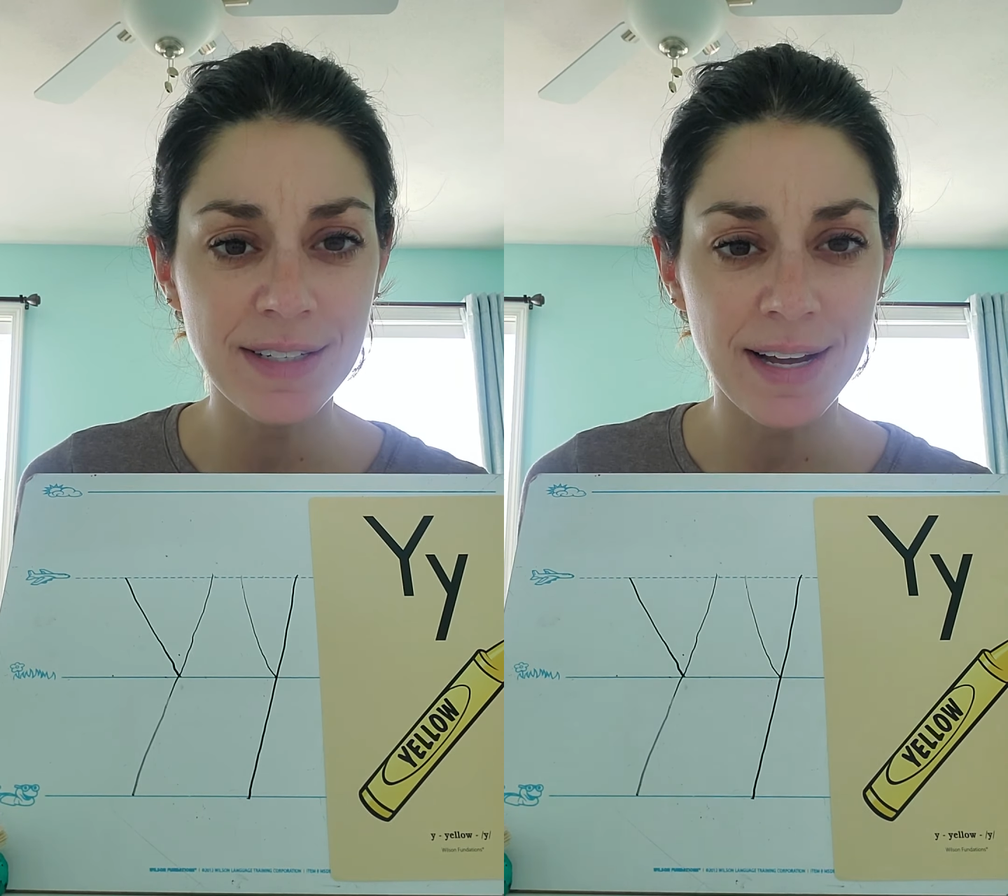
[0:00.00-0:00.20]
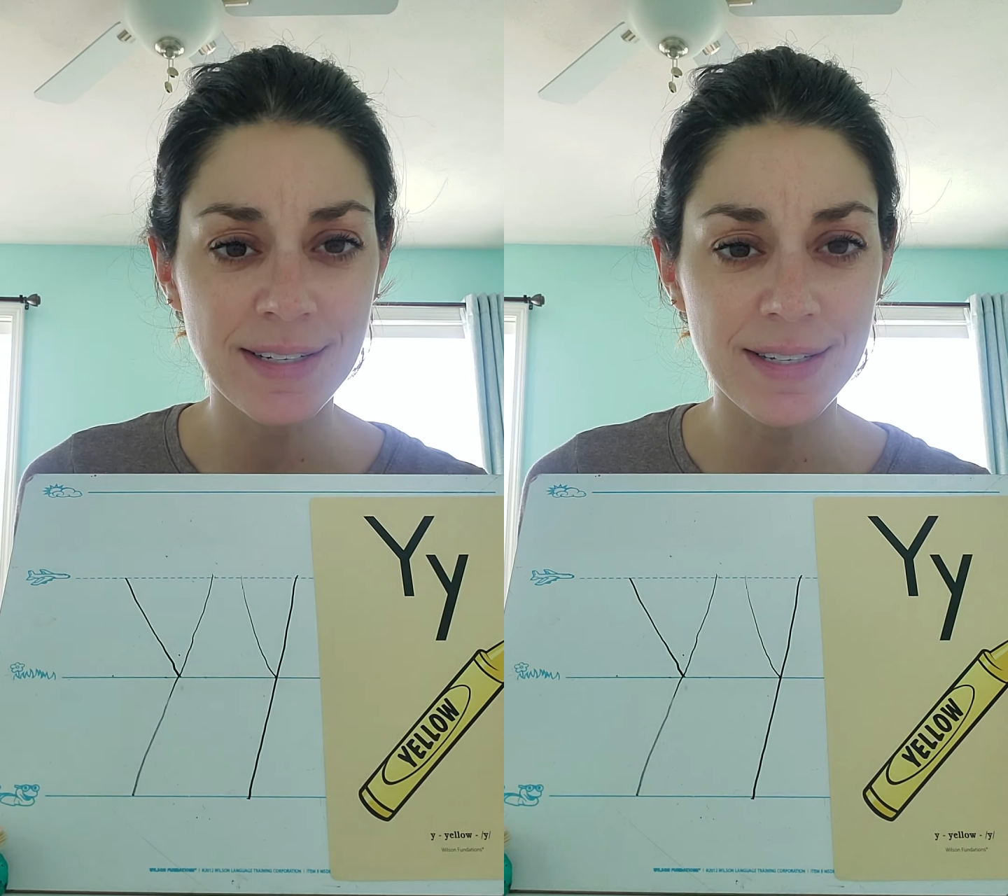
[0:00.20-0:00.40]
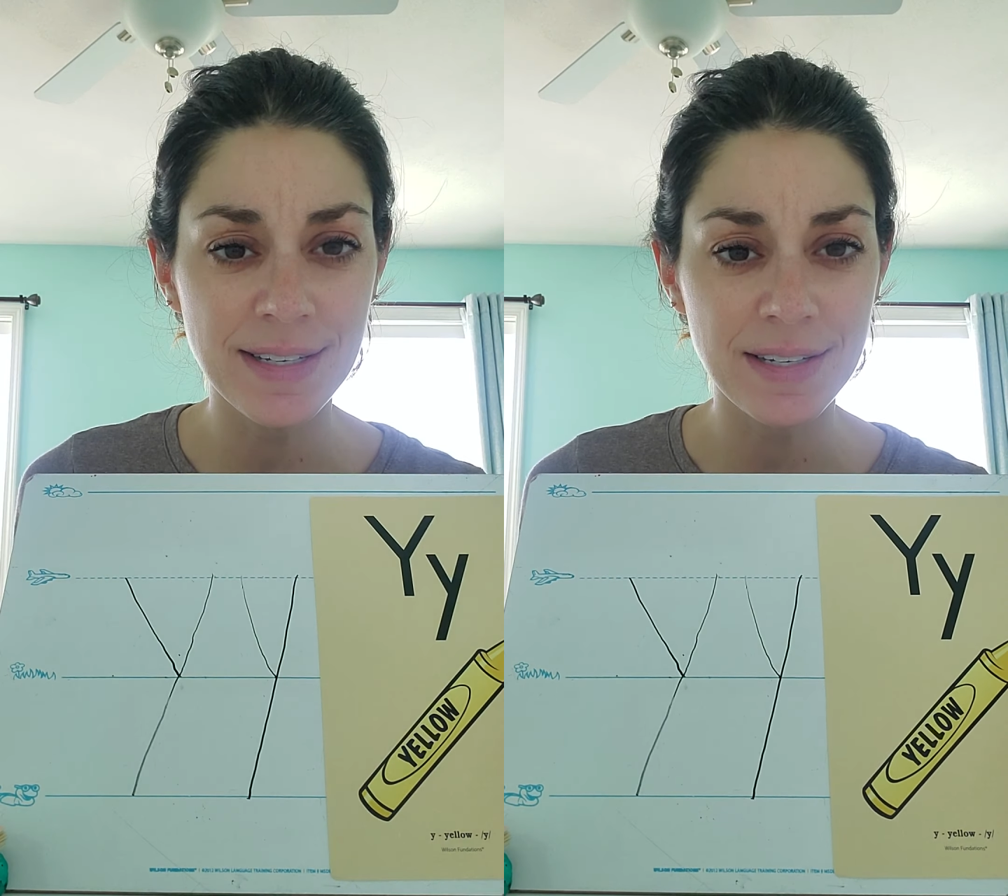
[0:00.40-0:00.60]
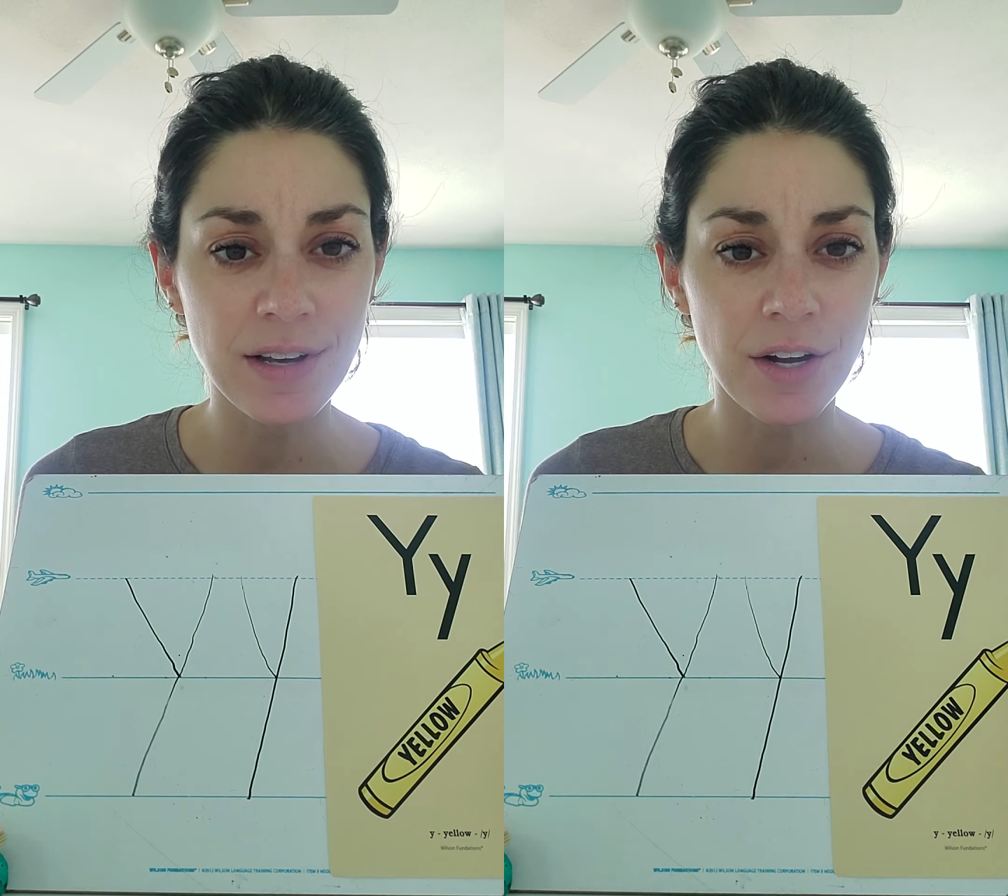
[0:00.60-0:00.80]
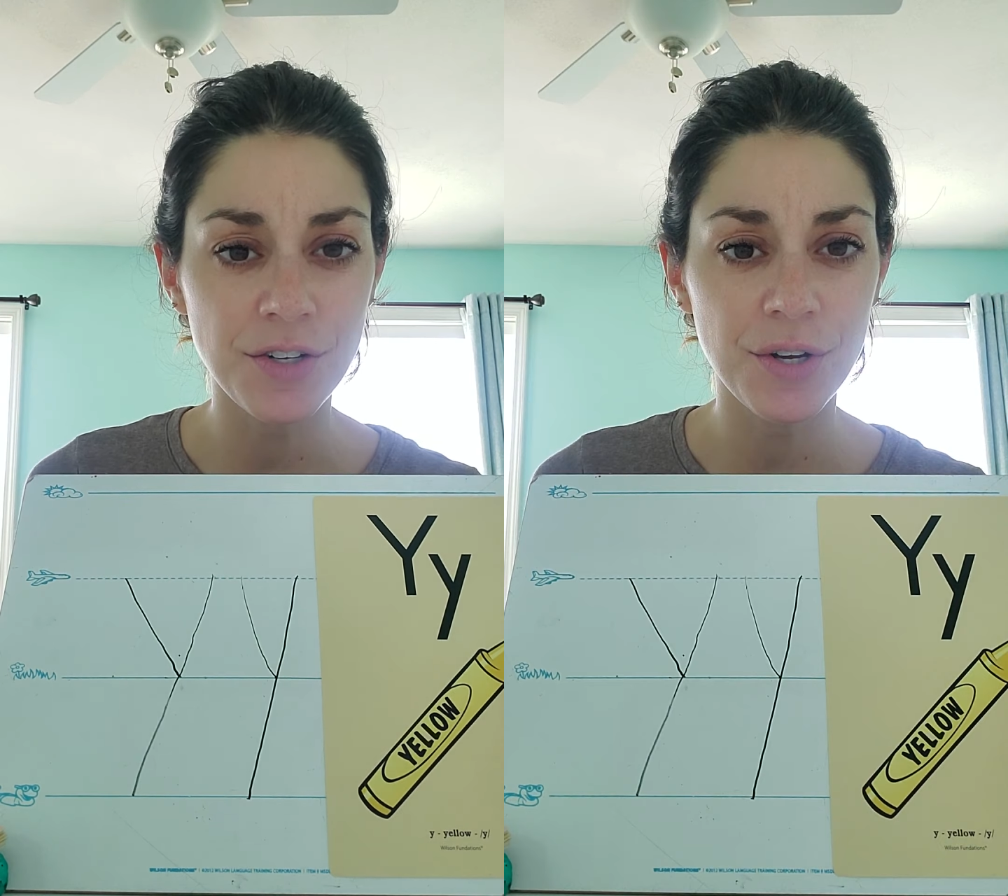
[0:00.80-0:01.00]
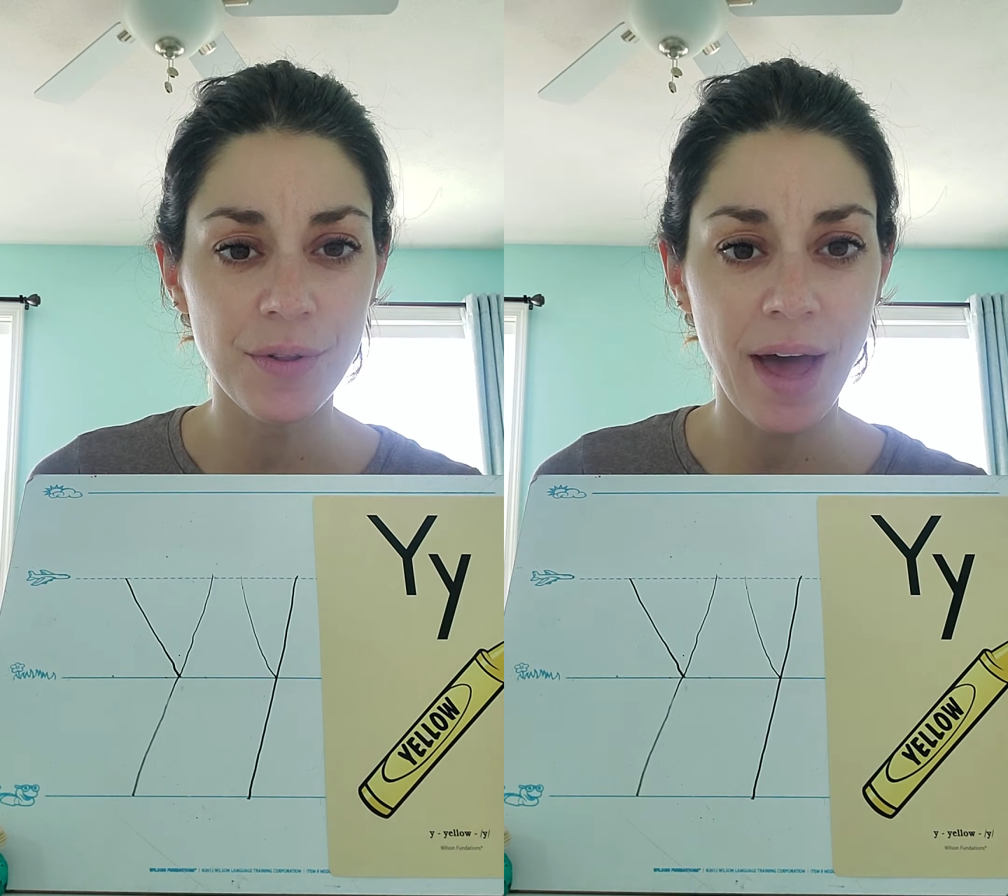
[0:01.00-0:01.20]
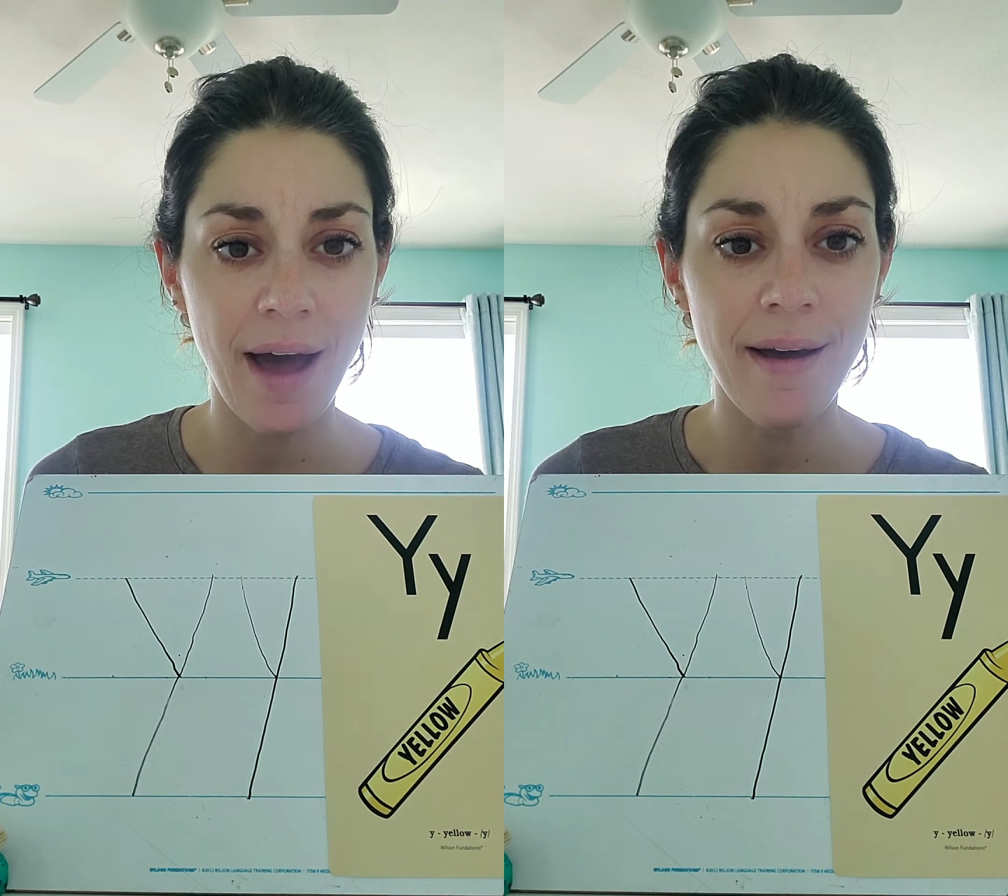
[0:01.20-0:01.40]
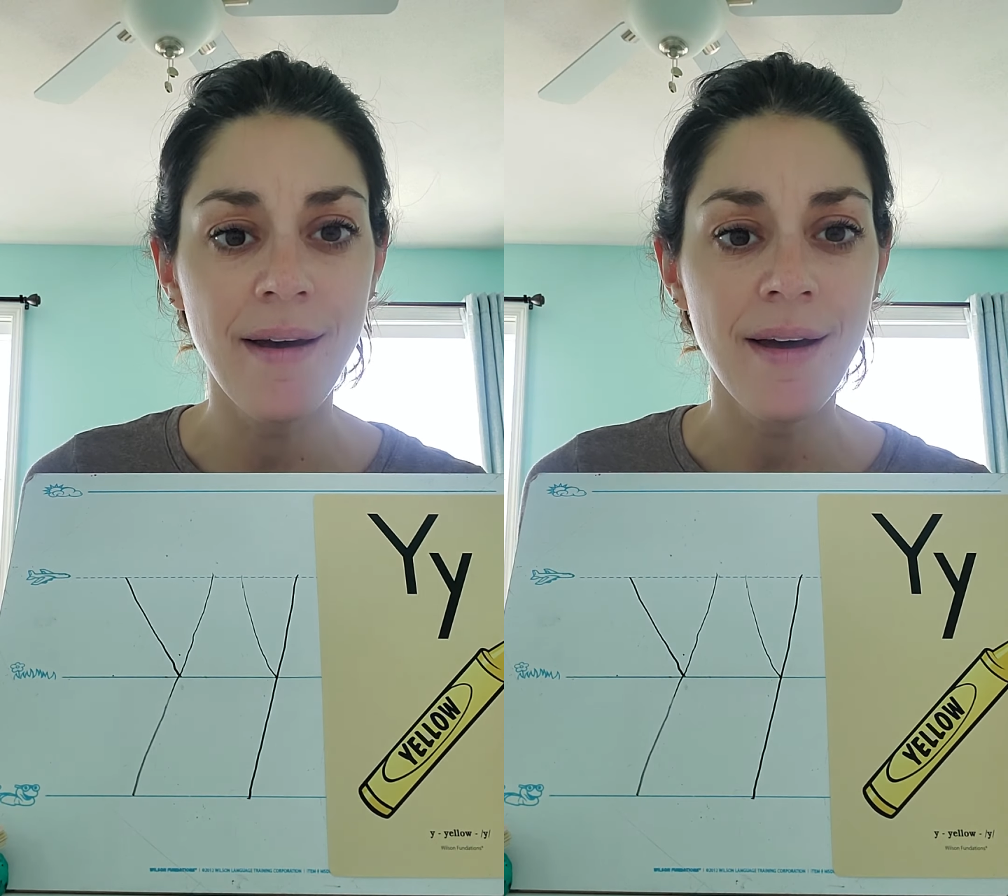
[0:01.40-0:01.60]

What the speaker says: on Seesaw too that